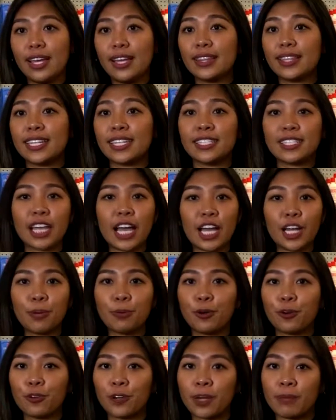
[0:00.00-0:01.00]
The entire
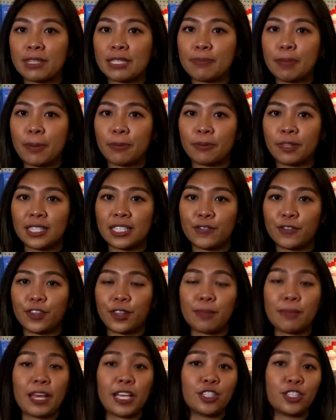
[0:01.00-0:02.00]
program is paperless for the
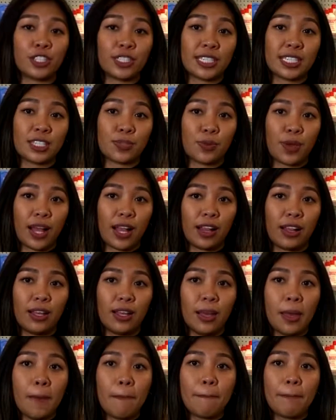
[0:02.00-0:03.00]
patient as well.
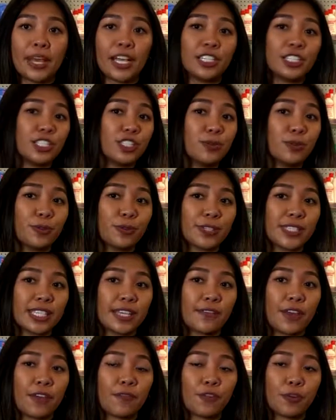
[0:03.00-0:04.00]
Patients will receive
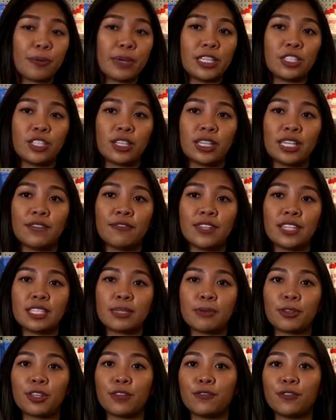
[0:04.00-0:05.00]
information leaflets
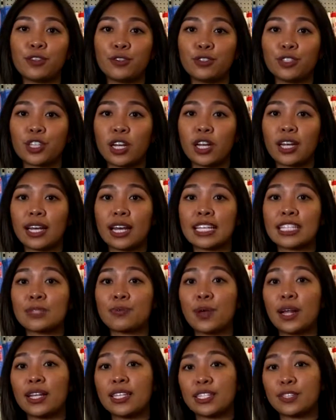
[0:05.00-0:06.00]
about the flu shot as
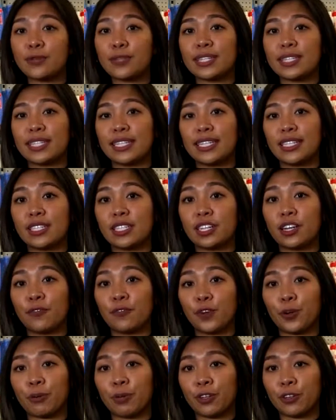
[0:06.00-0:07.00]
well as a receipt to
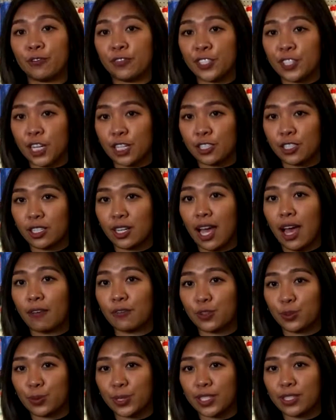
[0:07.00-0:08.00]
confirm their injection
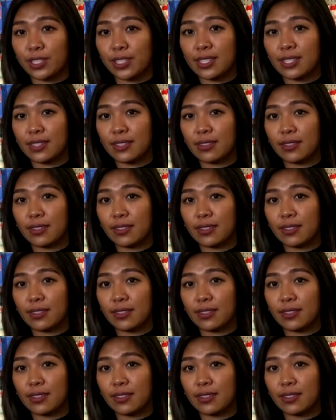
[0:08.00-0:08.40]
afterwards.